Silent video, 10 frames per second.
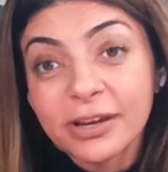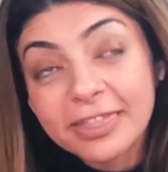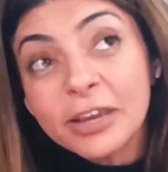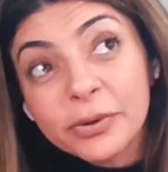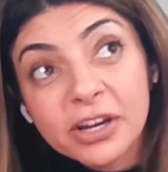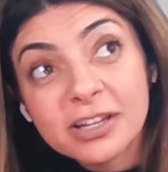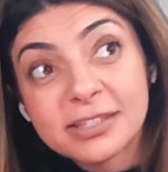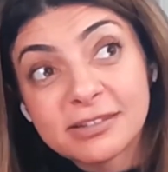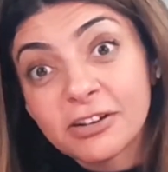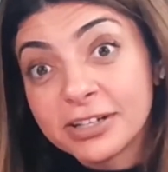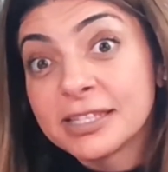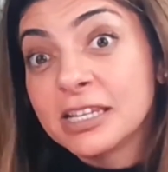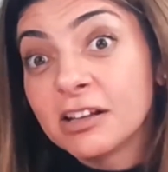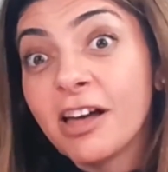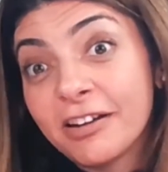I think we're going to start
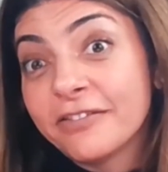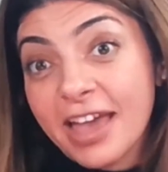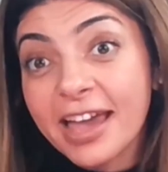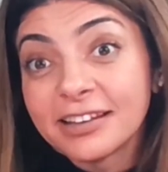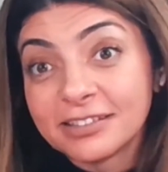seeing a lot of that.